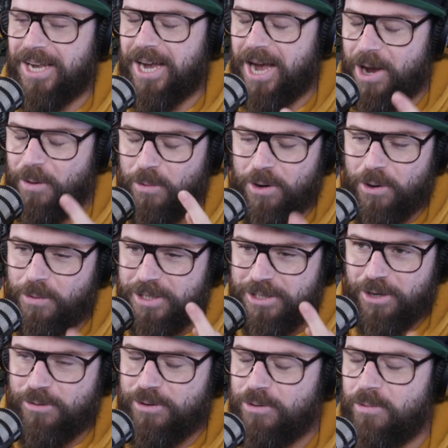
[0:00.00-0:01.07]
I will always
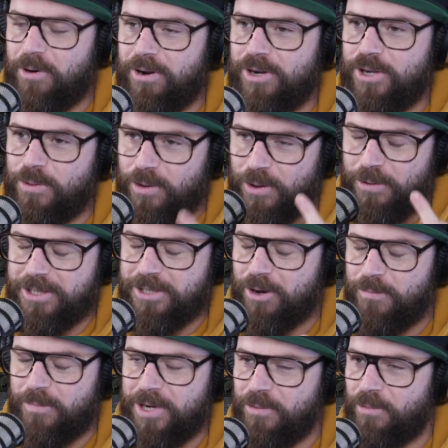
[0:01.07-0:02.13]
owe you one. You will always owe
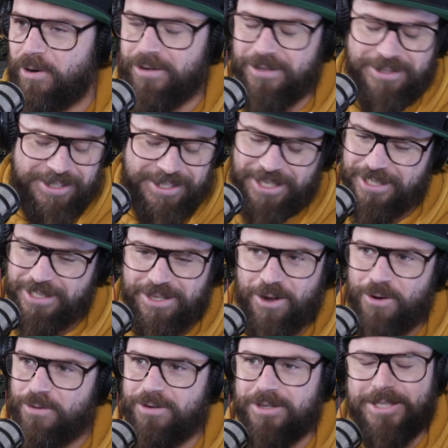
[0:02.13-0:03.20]
me one. There's
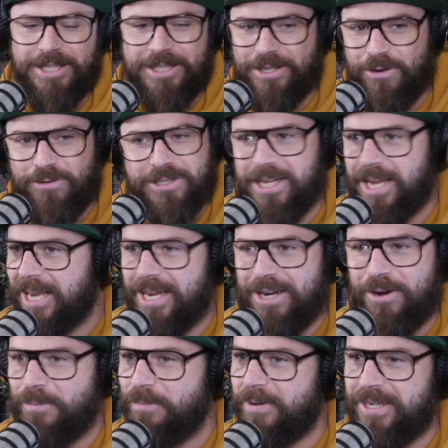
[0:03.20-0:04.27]
no stacking
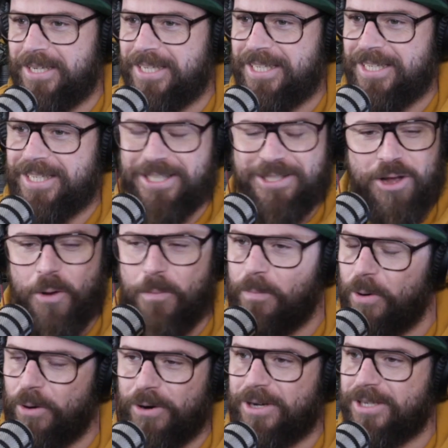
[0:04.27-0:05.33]
up. There's no
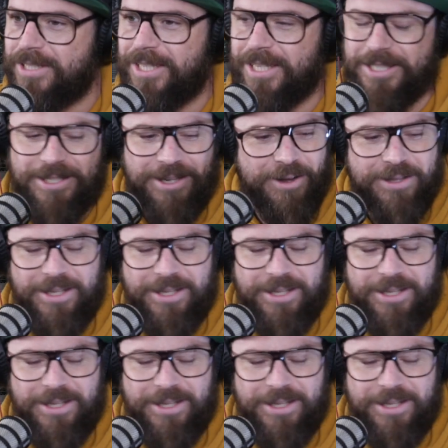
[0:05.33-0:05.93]
books. There's no